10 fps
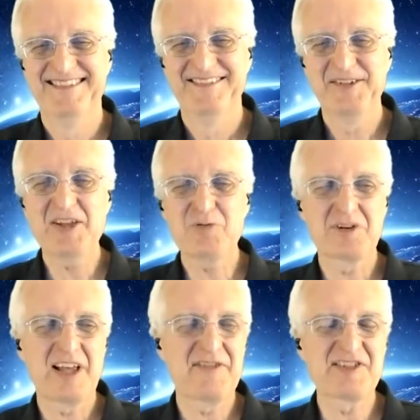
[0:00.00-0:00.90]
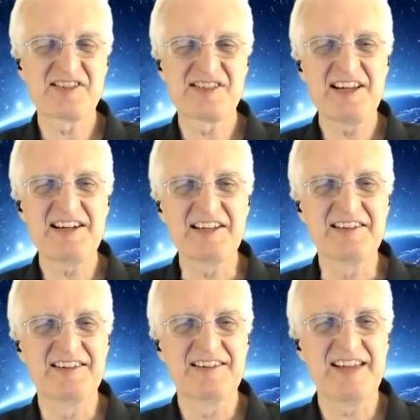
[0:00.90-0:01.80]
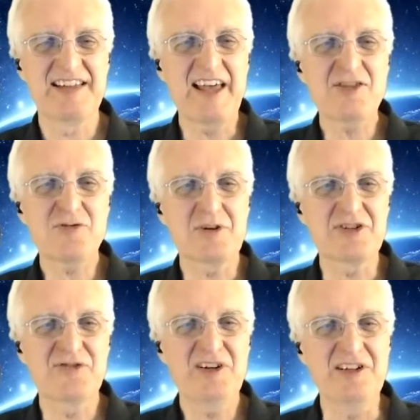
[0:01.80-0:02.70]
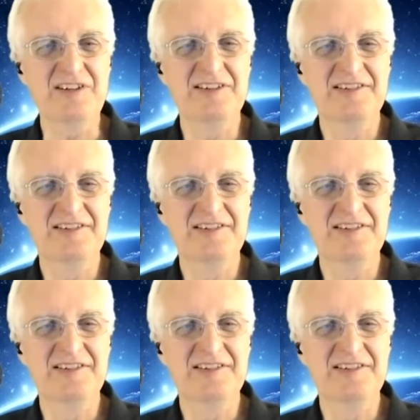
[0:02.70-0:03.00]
Well, that's where life is exciting. That's where it's fun.